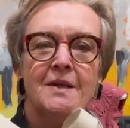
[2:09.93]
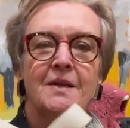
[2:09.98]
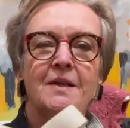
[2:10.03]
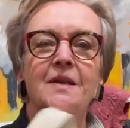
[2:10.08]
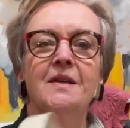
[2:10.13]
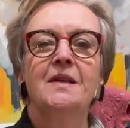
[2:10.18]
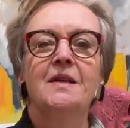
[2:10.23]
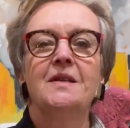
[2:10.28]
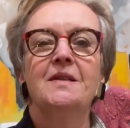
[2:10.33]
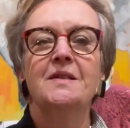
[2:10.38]

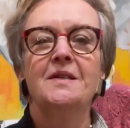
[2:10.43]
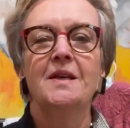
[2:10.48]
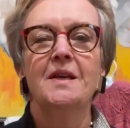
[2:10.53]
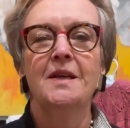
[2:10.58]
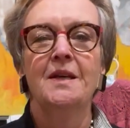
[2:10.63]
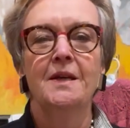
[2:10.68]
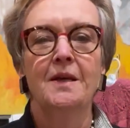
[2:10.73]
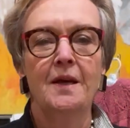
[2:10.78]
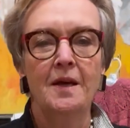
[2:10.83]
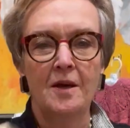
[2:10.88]

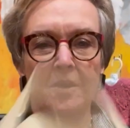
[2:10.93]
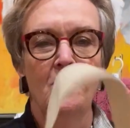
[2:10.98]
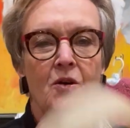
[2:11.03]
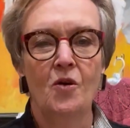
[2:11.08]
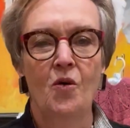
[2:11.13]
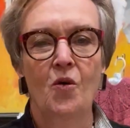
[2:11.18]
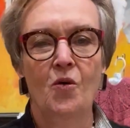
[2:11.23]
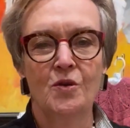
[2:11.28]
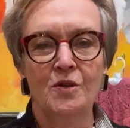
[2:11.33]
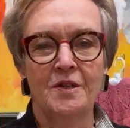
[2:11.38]
kissing
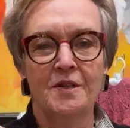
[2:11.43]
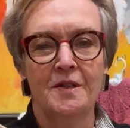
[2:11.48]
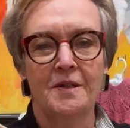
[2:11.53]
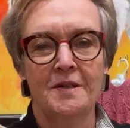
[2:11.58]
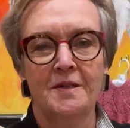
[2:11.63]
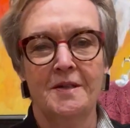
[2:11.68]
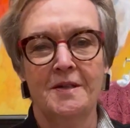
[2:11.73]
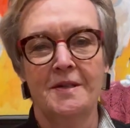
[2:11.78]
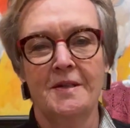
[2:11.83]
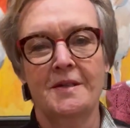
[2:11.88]

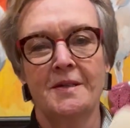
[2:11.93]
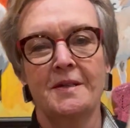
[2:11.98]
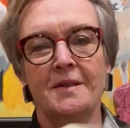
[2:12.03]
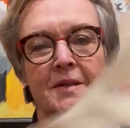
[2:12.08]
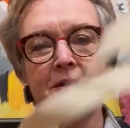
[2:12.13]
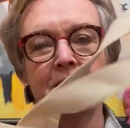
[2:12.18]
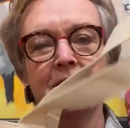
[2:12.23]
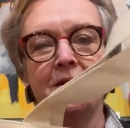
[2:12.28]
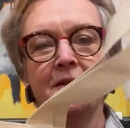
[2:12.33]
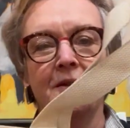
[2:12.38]
horses.
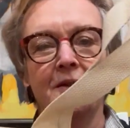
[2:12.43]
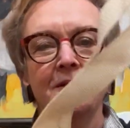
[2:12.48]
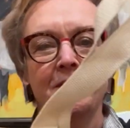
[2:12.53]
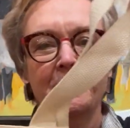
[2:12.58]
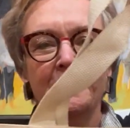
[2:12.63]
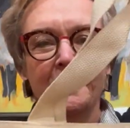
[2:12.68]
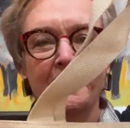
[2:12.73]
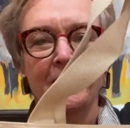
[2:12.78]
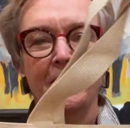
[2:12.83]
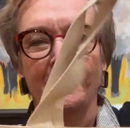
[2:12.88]

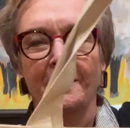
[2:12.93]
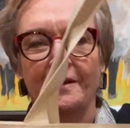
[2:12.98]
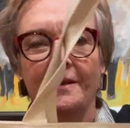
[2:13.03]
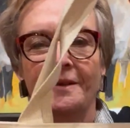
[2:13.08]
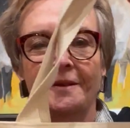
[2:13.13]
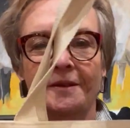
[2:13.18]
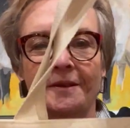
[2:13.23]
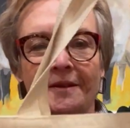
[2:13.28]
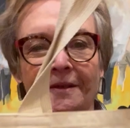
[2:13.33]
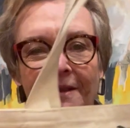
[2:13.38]
Oh,
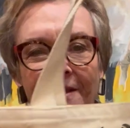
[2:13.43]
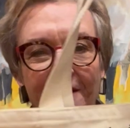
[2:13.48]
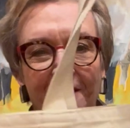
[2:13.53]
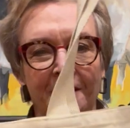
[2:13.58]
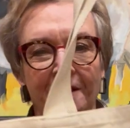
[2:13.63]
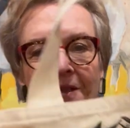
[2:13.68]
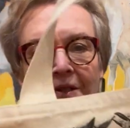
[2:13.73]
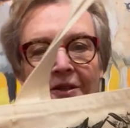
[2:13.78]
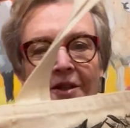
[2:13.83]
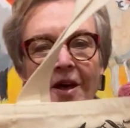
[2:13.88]

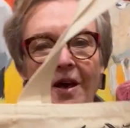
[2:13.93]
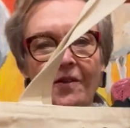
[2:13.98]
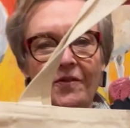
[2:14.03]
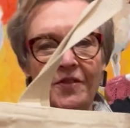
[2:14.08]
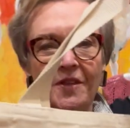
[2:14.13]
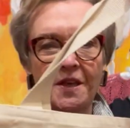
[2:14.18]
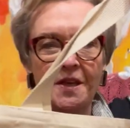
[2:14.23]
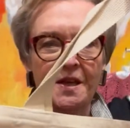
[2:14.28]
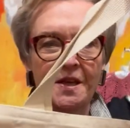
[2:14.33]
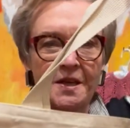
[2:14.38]
love
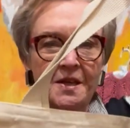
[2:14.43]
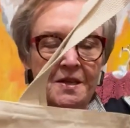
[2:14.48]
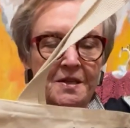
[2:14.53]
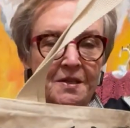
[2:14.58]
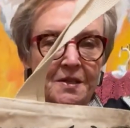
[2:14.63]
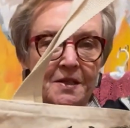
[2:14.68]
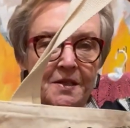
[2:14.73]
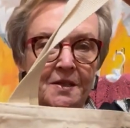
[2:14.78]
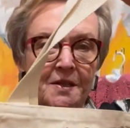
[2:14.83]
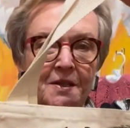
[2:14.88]

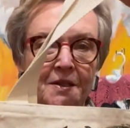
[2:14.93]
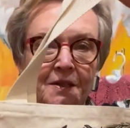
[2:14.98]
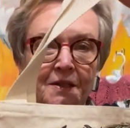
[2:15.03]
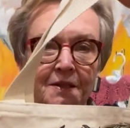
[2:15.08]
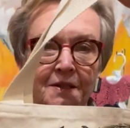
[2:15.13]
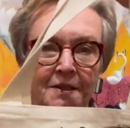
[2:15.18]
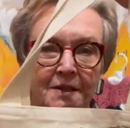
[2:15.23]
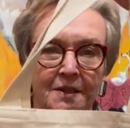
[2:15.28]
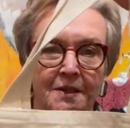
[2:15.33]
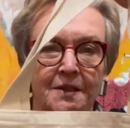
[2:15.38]
these,
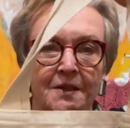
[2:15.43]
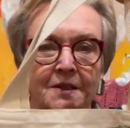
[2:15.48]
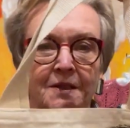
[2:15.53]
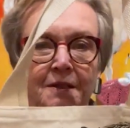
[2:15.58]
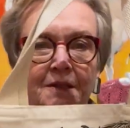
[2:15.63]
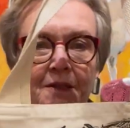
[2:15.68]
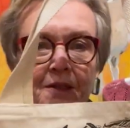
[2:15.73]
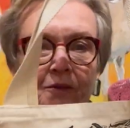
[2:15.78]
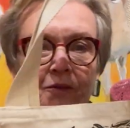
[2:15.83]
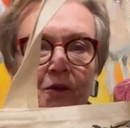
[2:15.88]

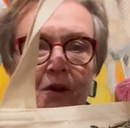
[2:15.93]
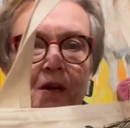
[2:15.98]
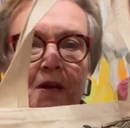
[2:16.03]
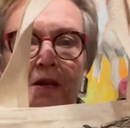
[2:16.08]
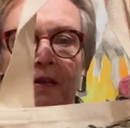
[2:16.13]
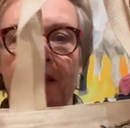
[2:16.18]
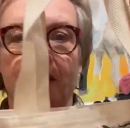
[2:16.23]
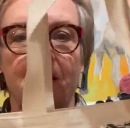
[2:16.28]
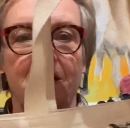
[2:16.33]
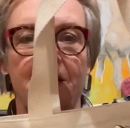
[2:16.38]

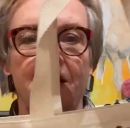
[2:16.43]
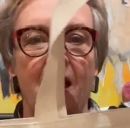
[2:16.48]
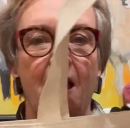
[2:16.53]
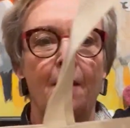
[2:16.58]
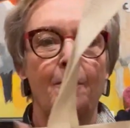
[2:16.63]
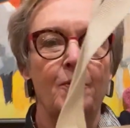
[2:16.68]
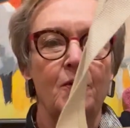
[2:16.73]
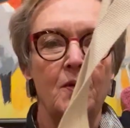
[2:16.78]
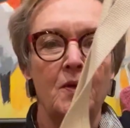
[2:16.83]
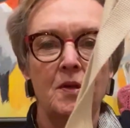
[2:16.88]
right? The
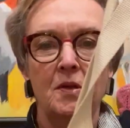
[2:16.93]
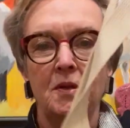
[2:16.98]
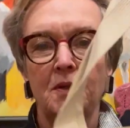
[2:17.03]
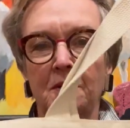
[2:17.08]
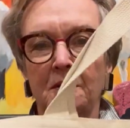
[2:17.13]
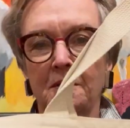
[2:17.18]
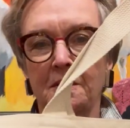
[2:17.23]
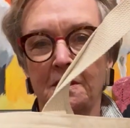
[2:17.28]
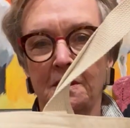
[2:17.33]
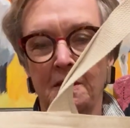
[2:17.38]
dapple
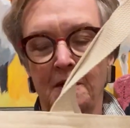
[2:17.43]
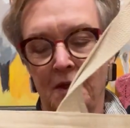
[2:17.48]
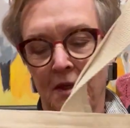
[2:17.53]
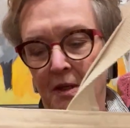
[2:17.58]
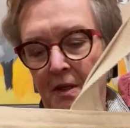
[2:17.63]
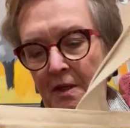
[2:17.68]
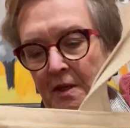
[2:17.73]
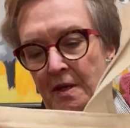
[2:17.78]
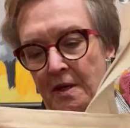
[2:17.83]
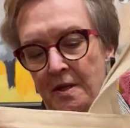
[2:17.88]

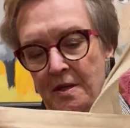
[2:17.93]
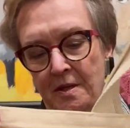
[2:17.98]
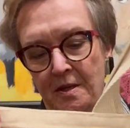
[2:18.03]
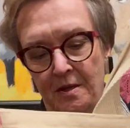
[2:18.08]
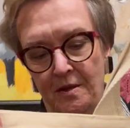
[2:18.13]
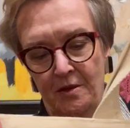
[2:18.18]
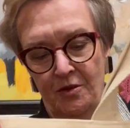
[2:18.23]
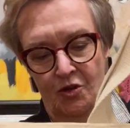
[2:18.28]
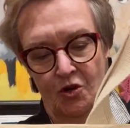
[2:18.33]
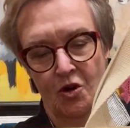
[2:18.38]
and the
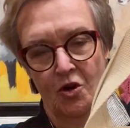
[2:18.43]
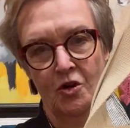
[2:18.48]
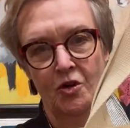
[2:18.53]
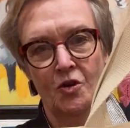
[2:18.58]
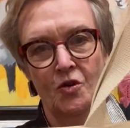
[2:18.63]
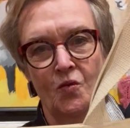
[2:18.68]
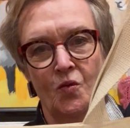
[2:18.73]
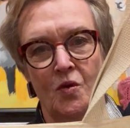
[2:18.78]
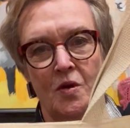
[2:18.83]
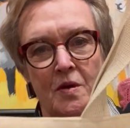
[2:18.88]

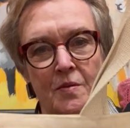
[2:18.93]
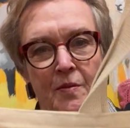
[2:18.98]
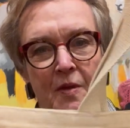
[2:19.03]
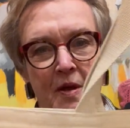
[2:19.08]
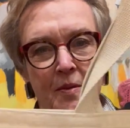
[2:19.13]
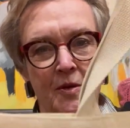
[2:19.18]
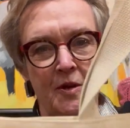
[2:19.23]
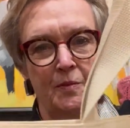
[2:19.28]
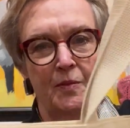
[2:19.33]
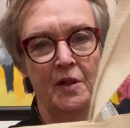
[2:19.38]
darker one,
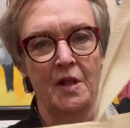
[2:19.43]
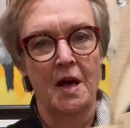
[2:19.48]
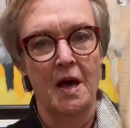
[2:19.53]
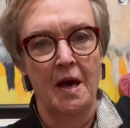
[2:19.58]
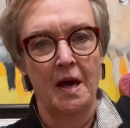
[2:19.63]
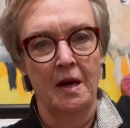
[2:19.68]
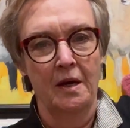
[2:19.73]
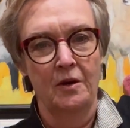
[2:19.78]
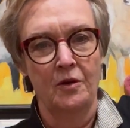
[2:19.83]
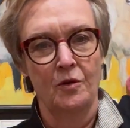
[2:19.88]
maybe
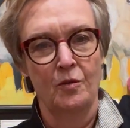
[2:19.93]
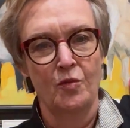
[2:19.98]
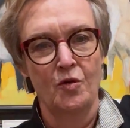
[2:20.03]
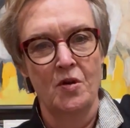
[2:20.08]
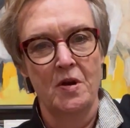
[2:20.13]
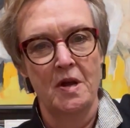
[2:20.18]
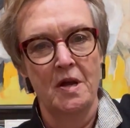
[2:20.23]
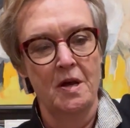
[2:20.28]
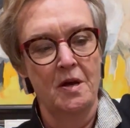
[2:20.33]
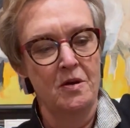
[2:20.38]
black or
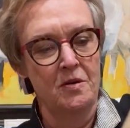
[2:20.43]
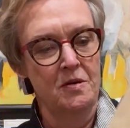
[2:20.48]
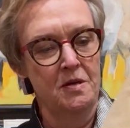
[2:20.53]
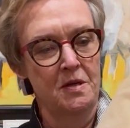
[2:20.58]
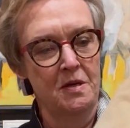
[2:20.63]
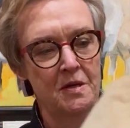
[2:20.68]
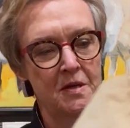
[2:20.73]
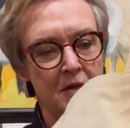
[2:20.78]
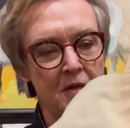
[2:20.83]
brown,